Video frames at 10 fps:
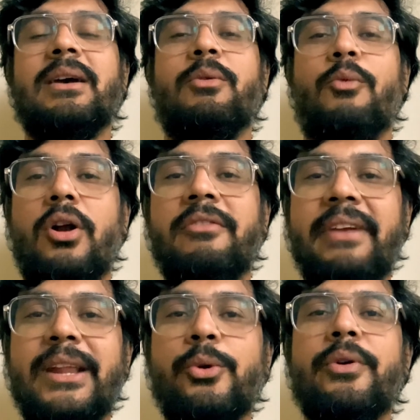what
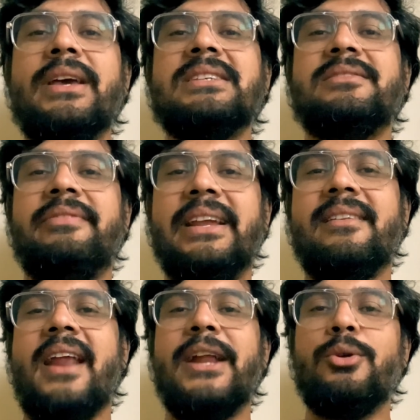we do is we
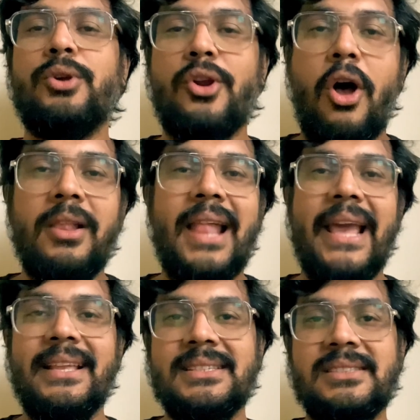try to draw
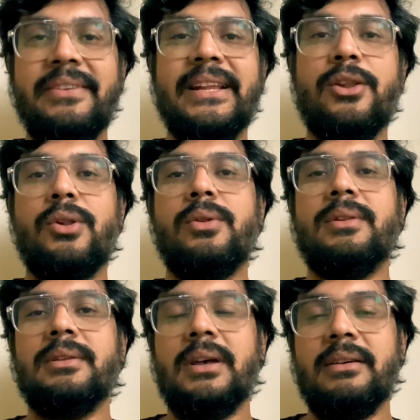lines, we
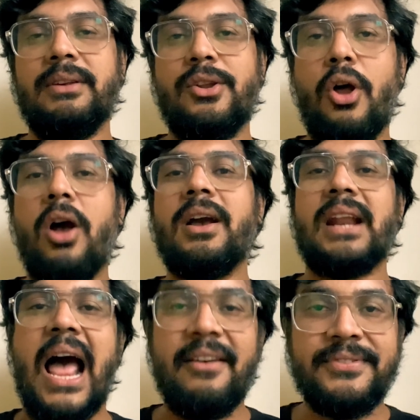draw
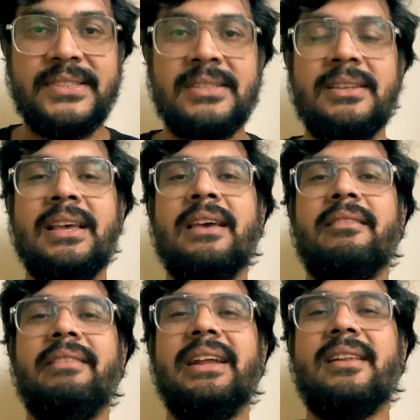graphs,
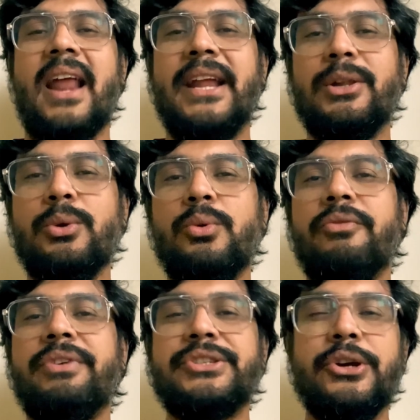we try to
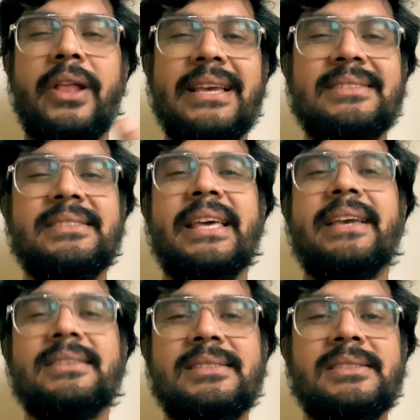visualize
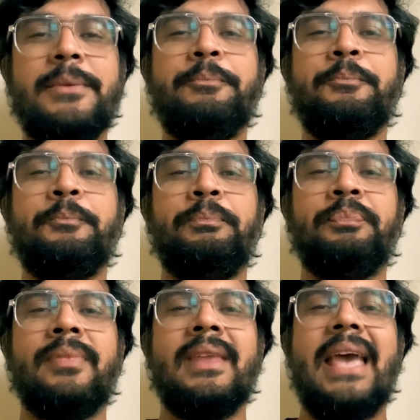things,
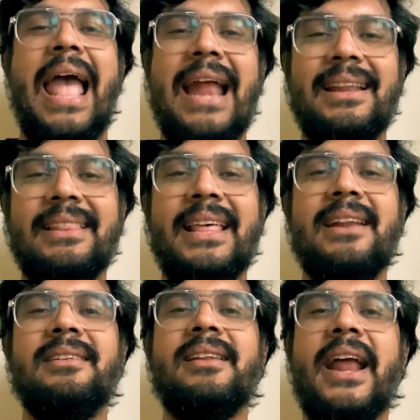and
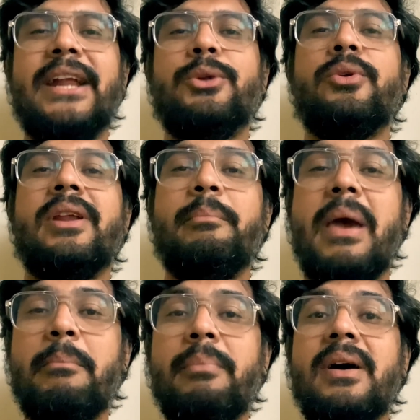then try to
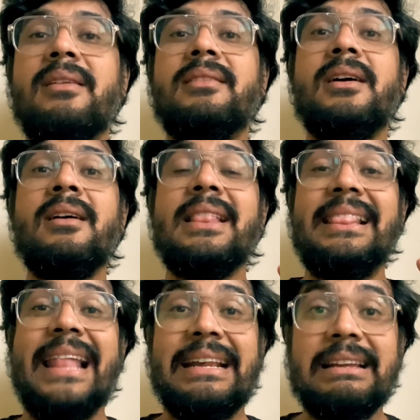remember the
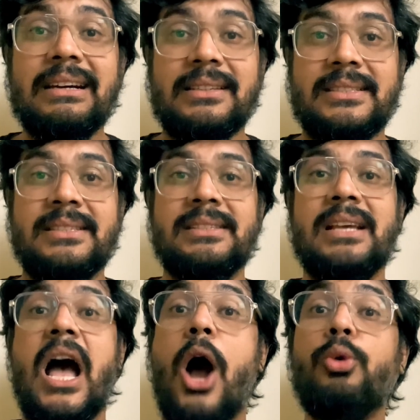letters,
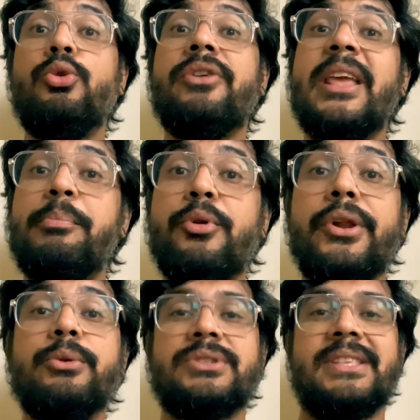how to
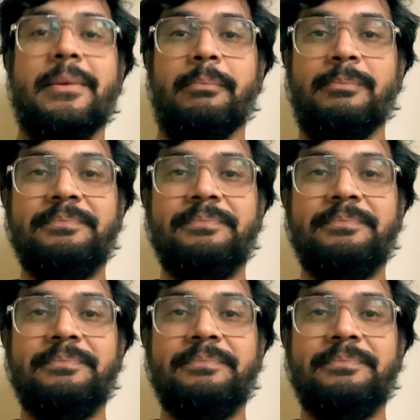reproduce them.